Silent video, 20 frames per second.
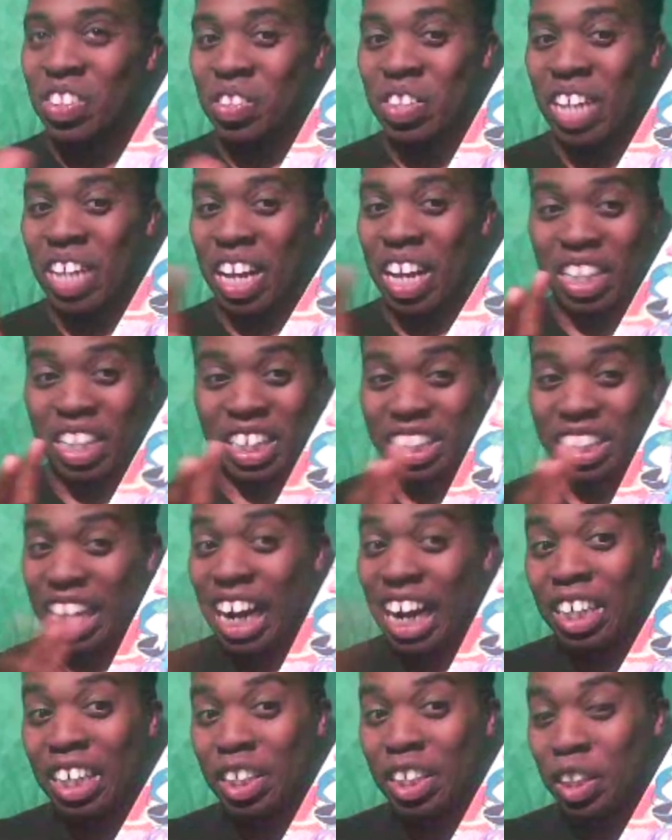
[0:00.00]
Yeah, the
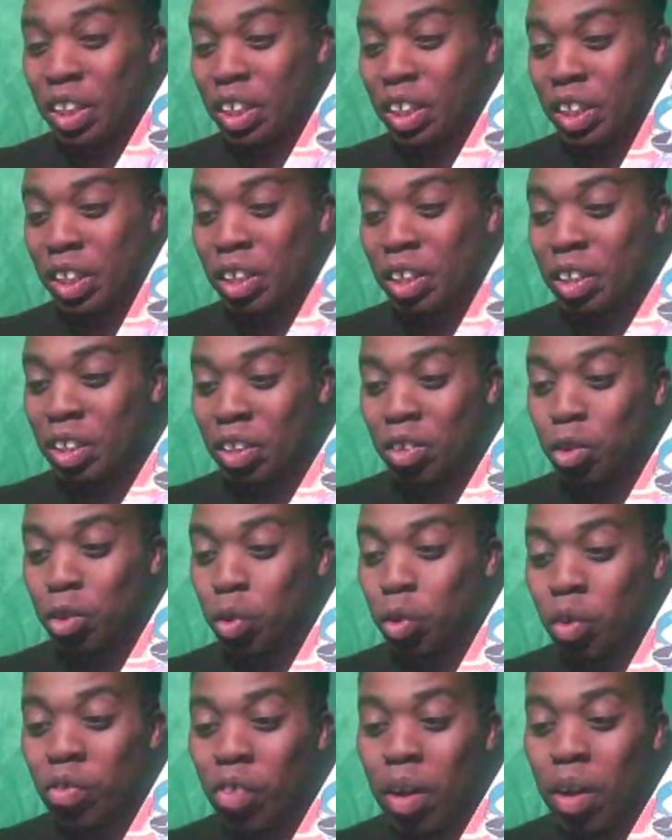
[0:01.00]
entire series, all
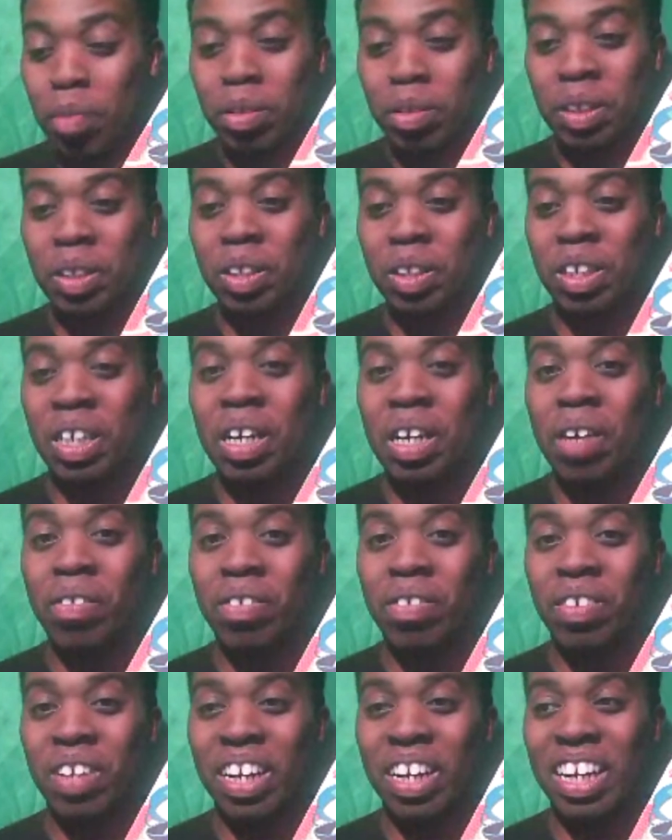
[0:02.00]
24 episodes are
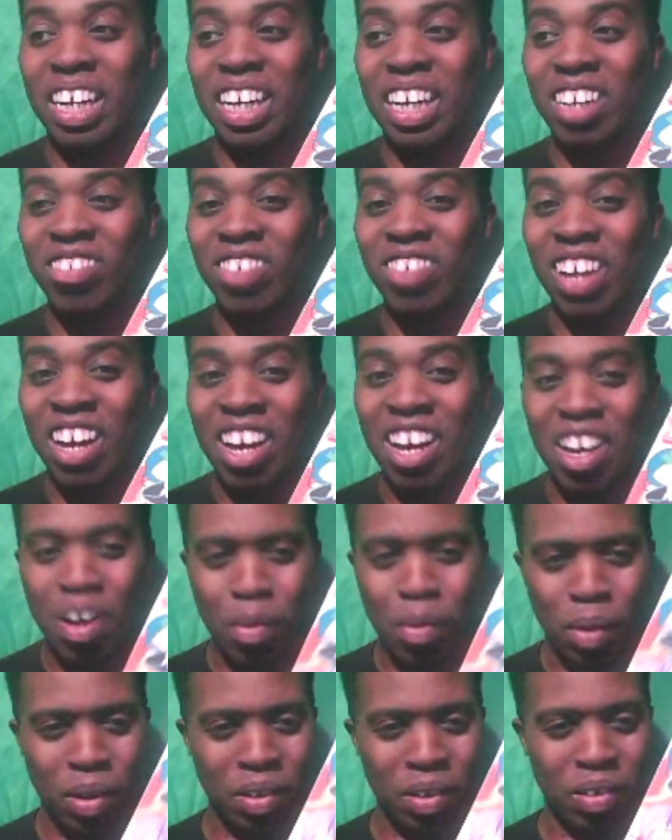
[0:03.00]
dubbed.
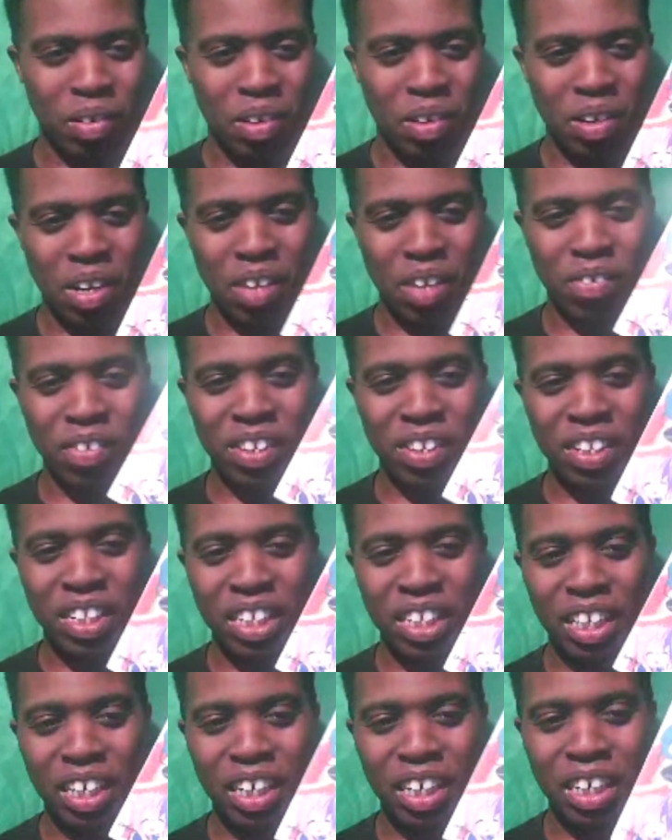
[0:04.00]
But never
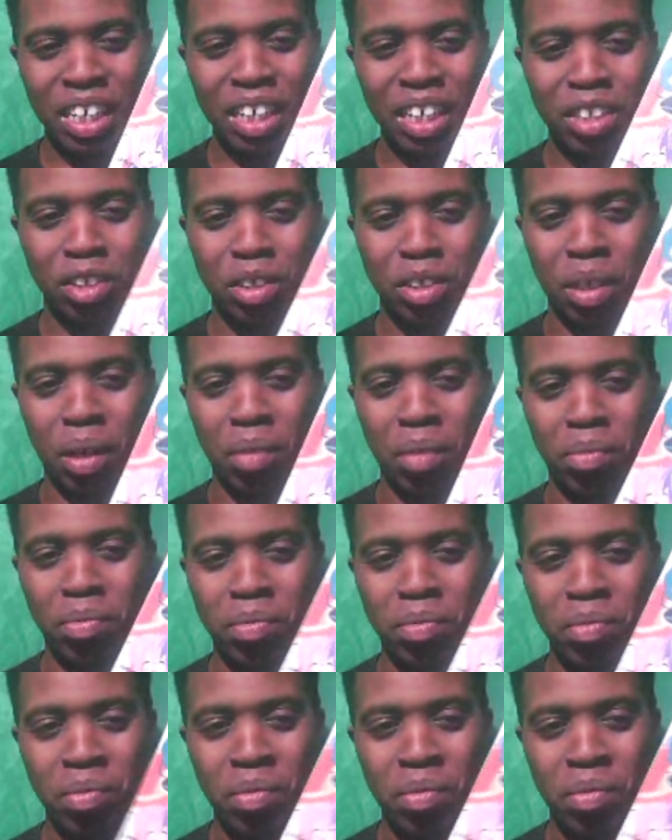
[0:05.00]
the English dub.